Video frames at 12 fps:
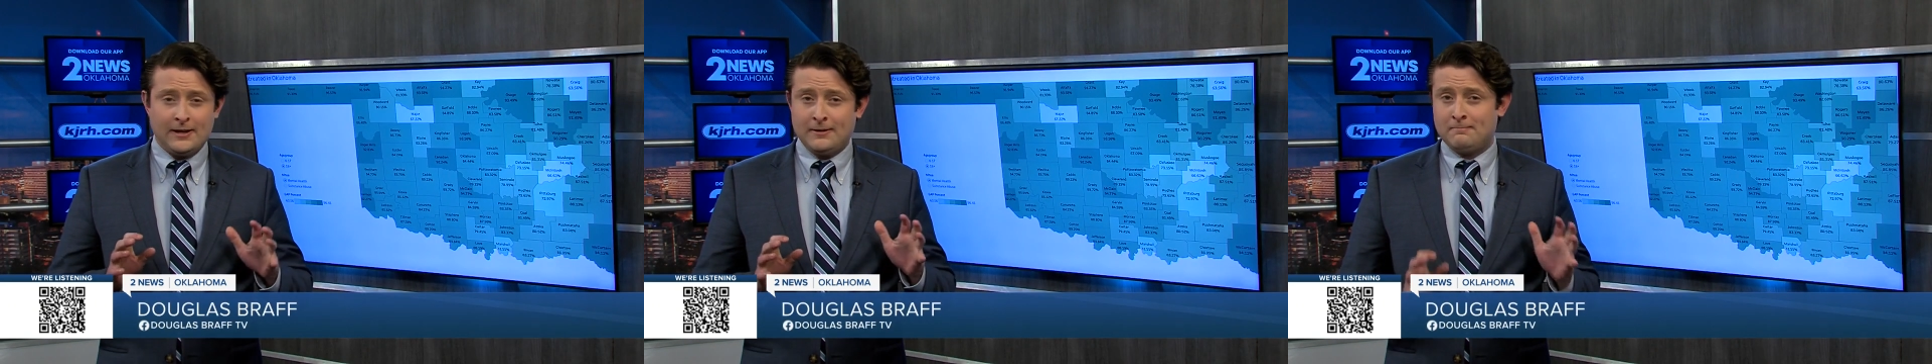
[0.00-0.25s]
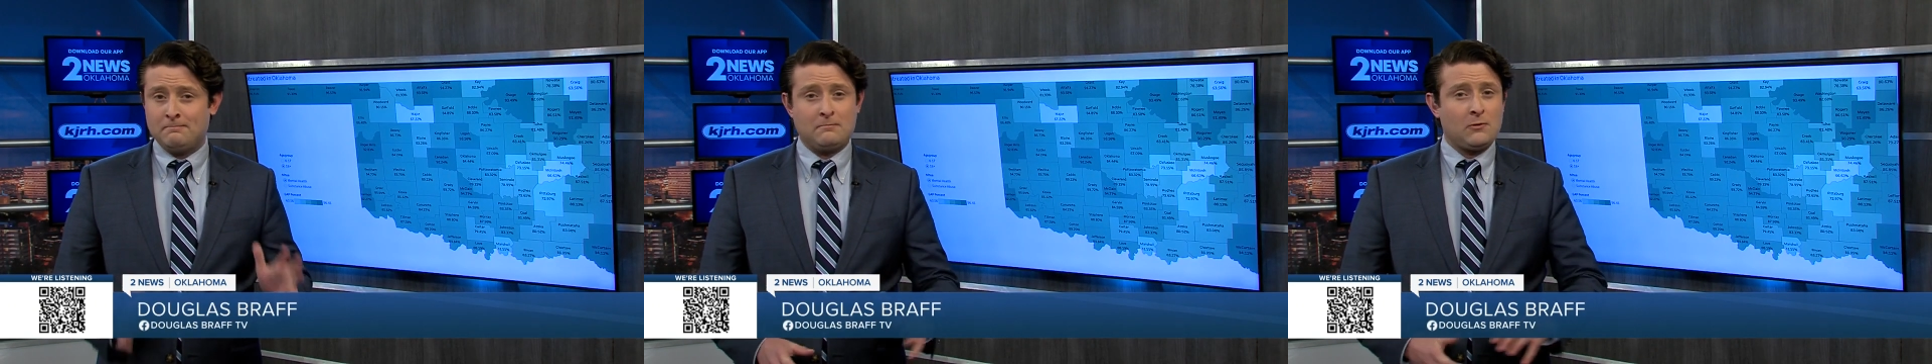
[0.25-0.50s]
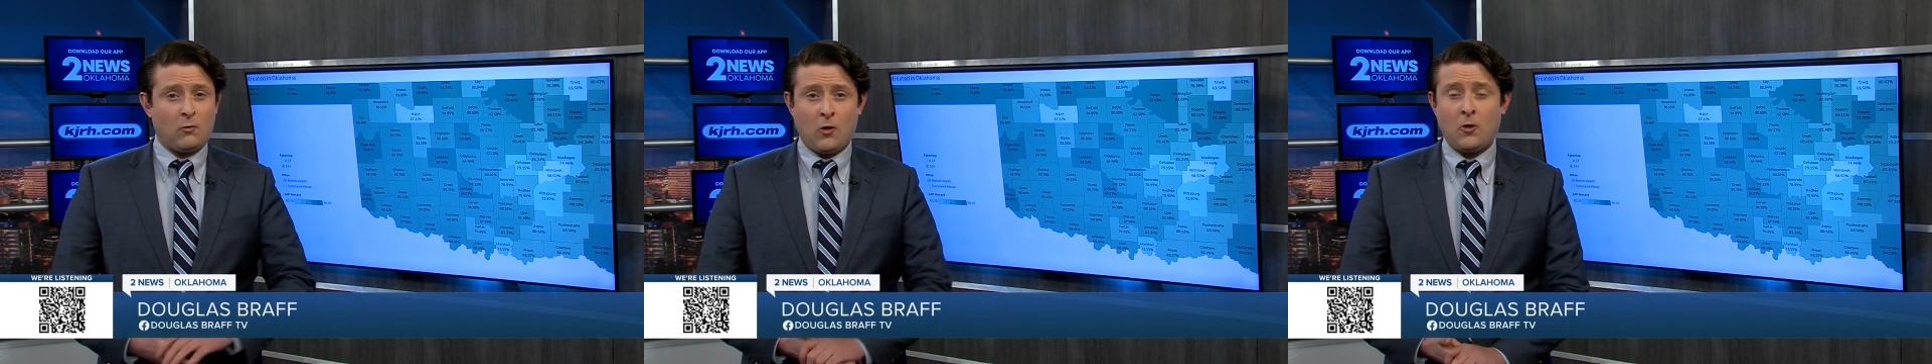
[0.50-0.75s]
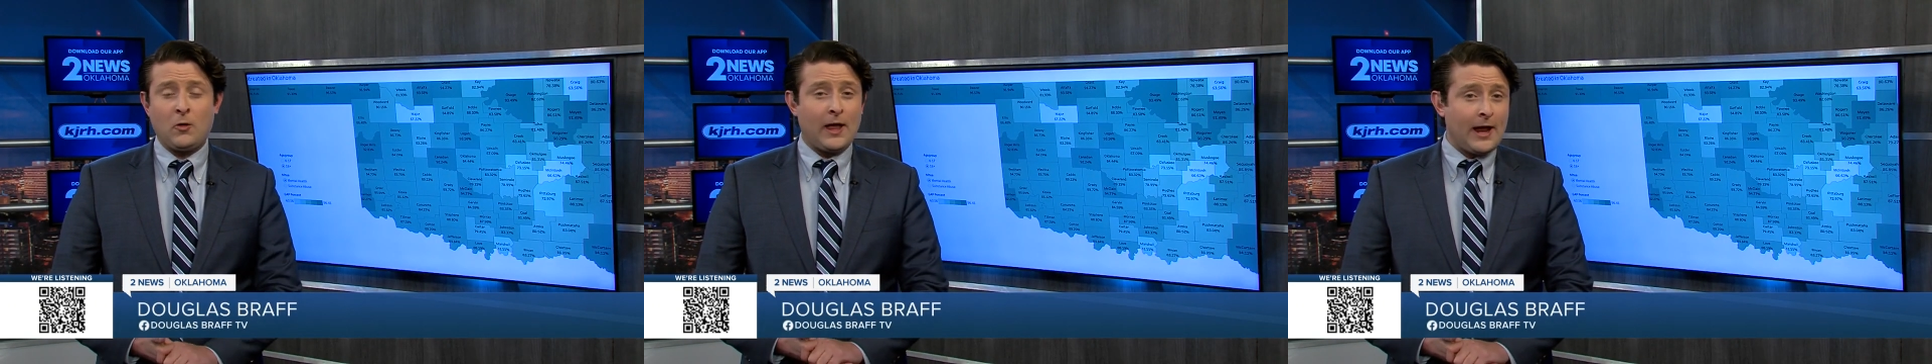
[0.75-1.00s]
in
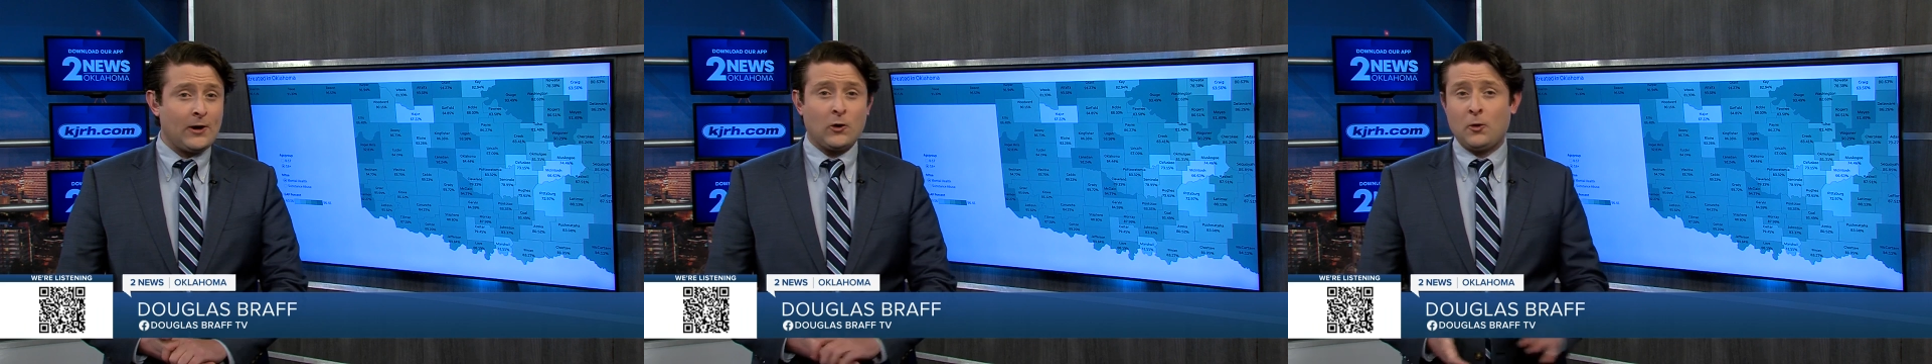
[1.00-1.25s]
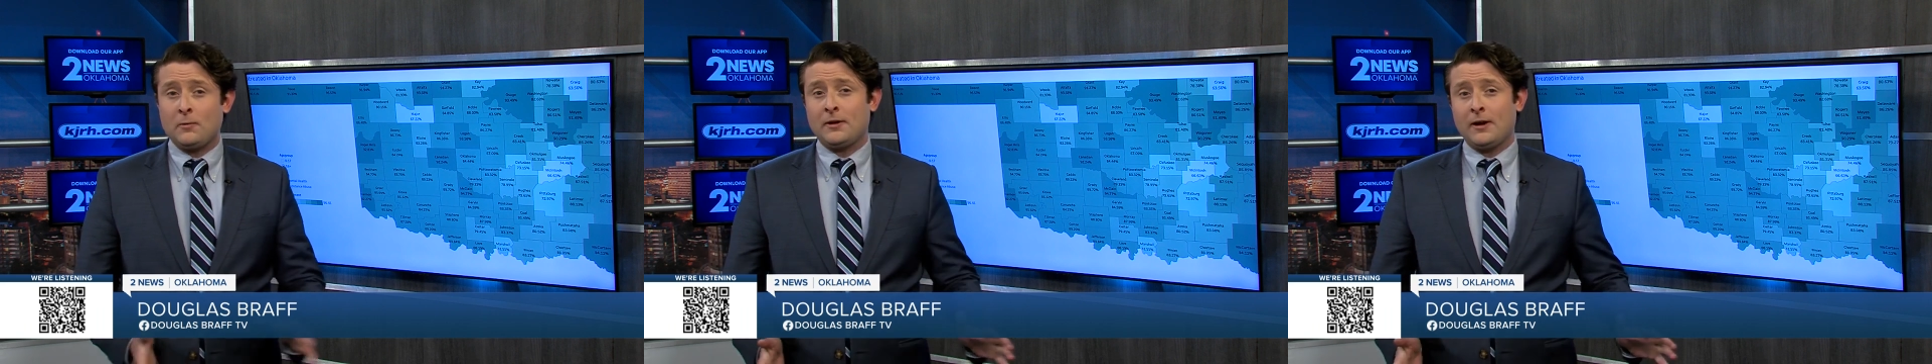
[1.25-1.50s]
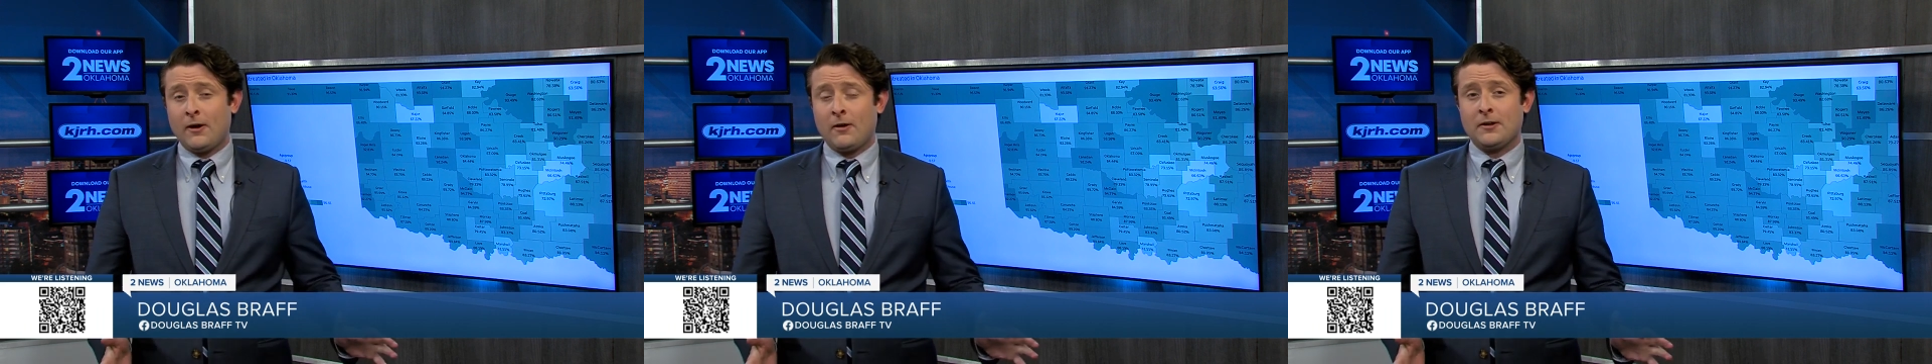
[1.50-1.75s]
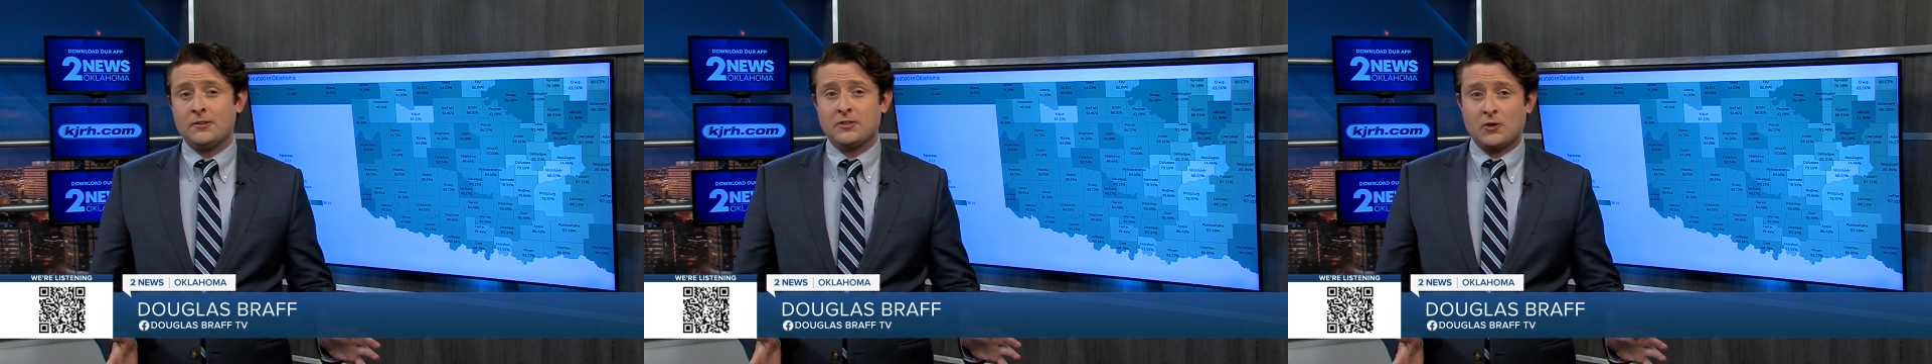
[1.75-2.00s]
rural and urban
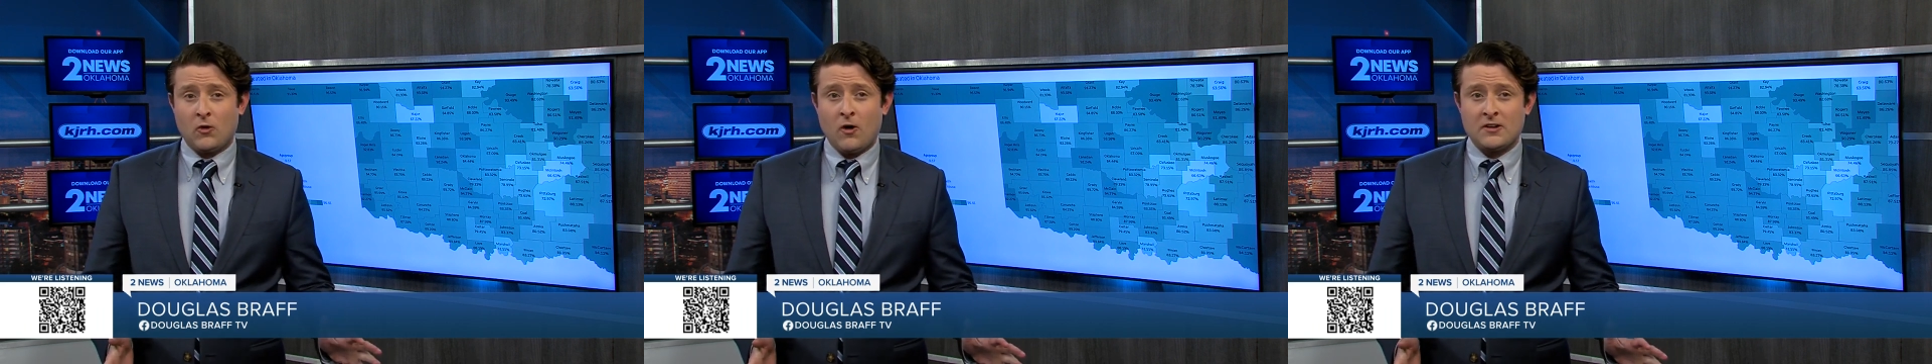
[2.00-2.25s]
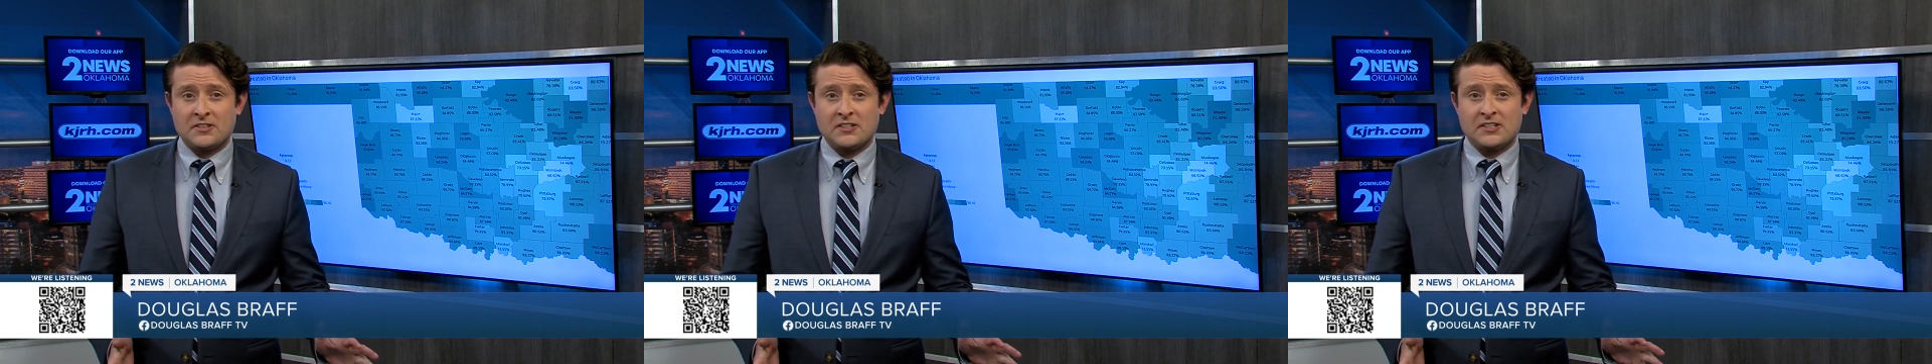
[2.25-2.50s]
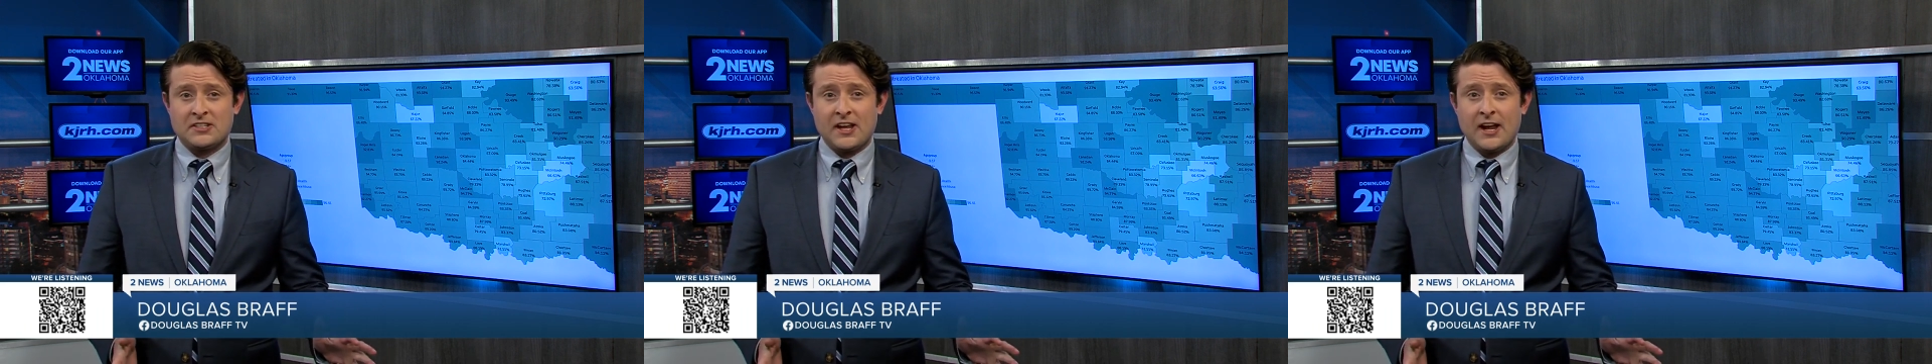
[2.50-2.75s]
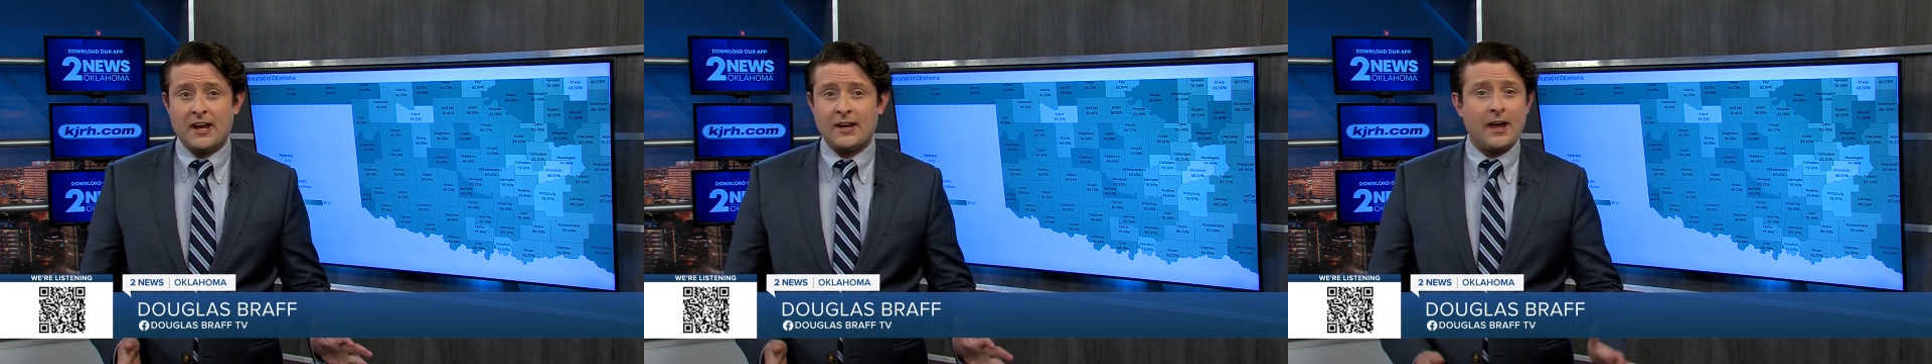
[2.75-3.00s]
areas across the state.